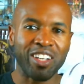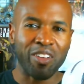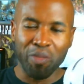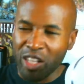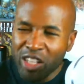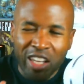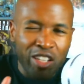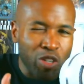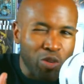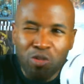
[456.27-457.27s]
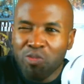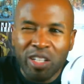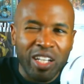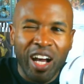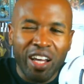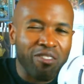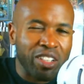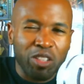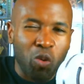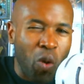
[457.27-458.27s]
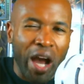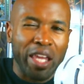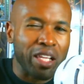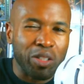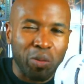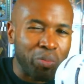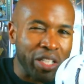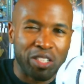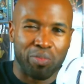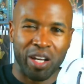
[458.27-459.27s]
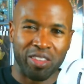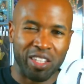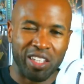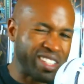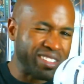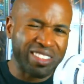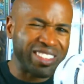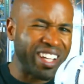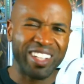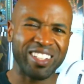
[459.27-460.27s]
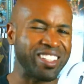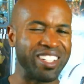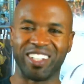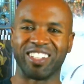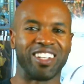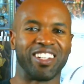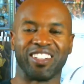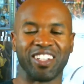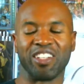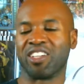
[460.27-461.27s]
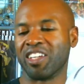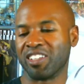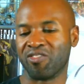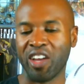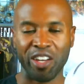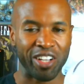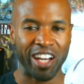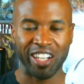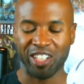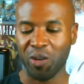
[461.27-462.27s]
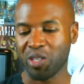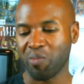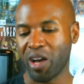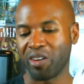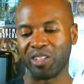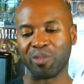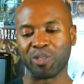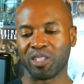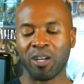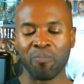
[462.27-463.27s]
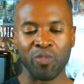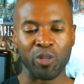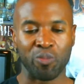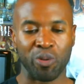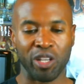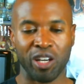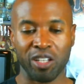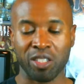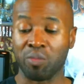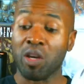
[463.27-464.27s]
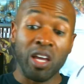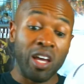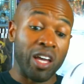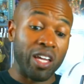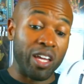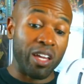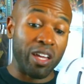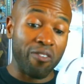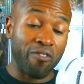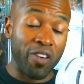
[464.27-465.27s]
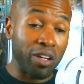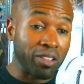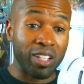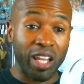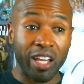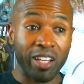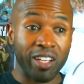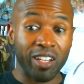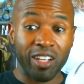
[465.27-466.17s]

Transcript: I mean, and you've been kind of a little whiny little bitch about things. So like, no. And then Vader kind of chokes him out, and it was pretty awesome. It felt like